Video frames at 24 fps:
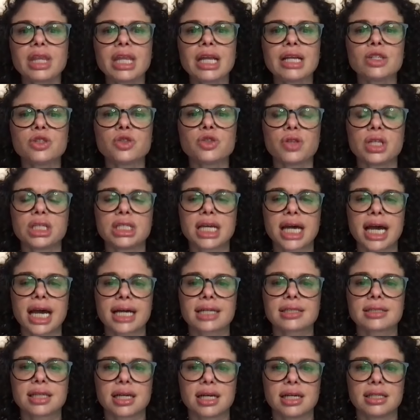So, the
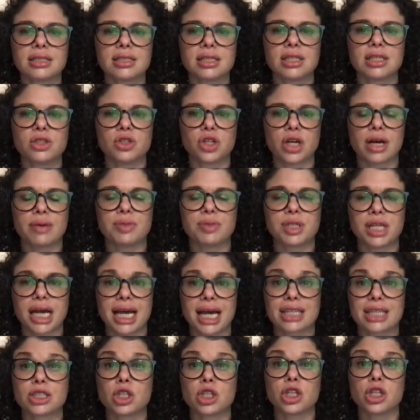Tax Cuts and Jobs
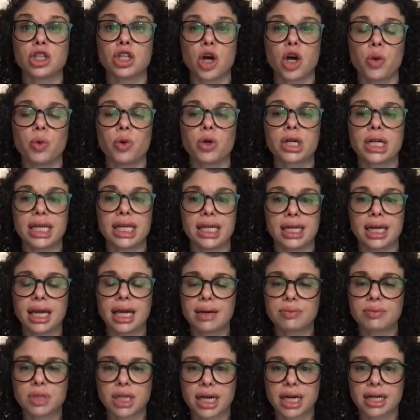Act lowered
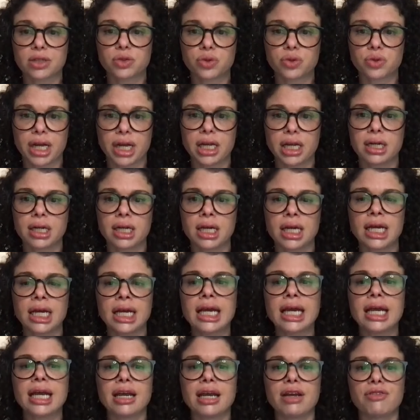income tax rate.
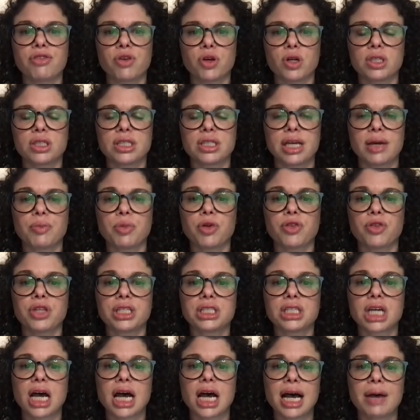And for example, the
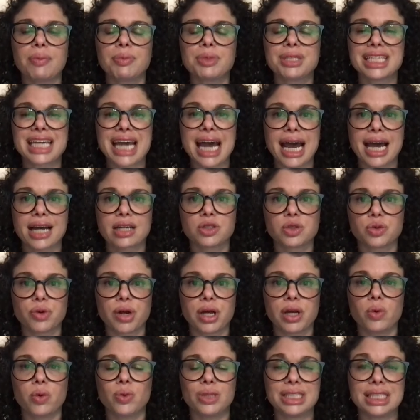top tax
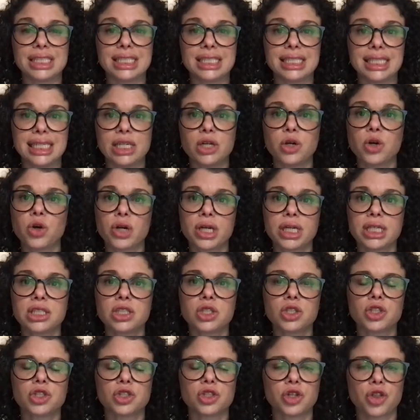rate was
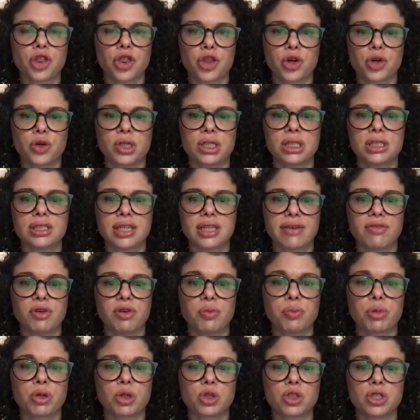decreased to
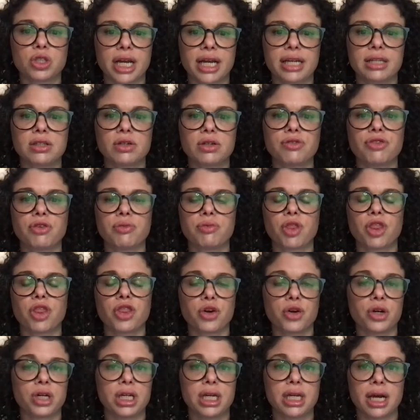37% from
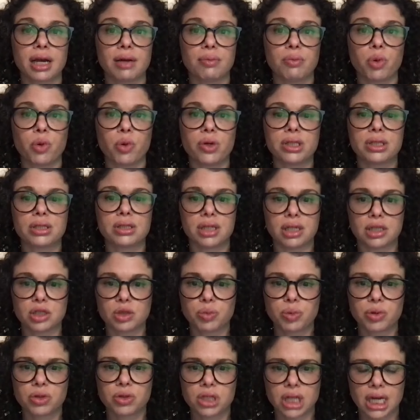
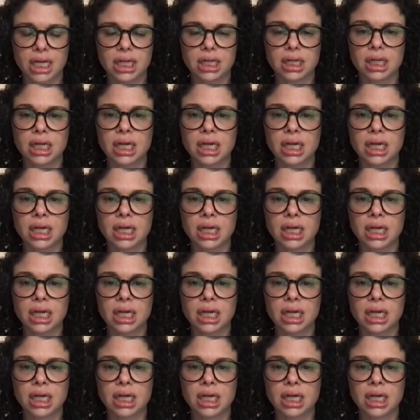39.6%.